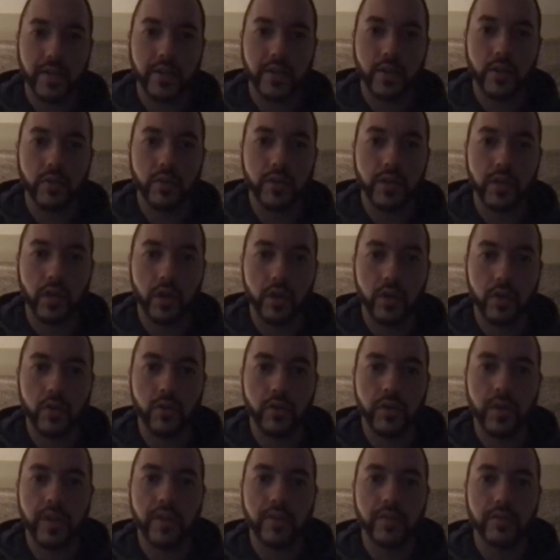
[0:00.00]
know the article
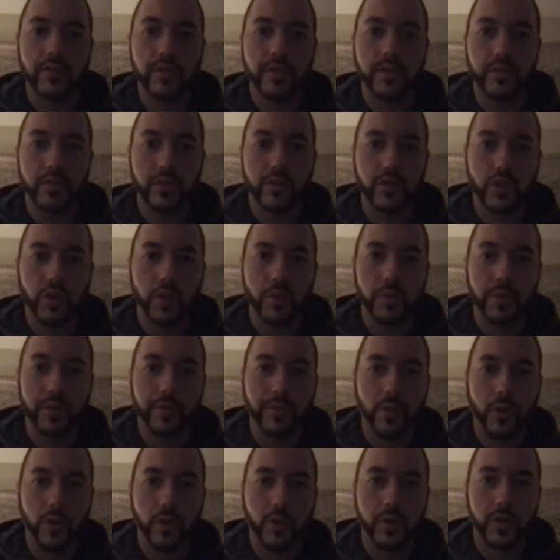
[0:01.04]
that you did with Sean
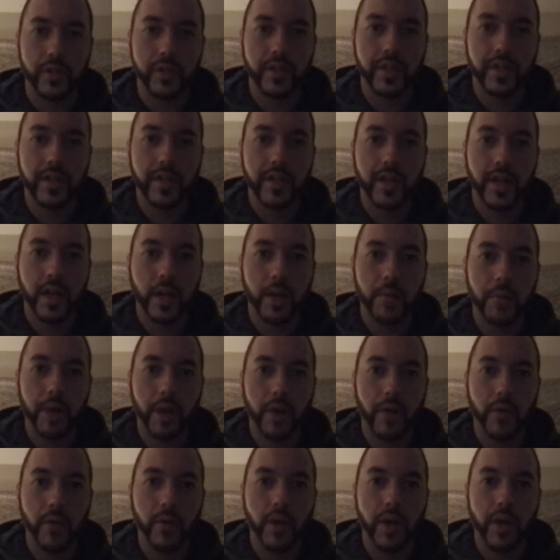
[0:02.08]
McFarland
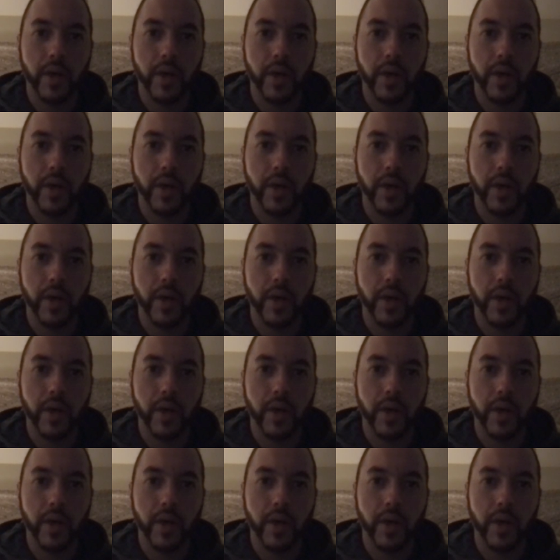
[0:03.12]
about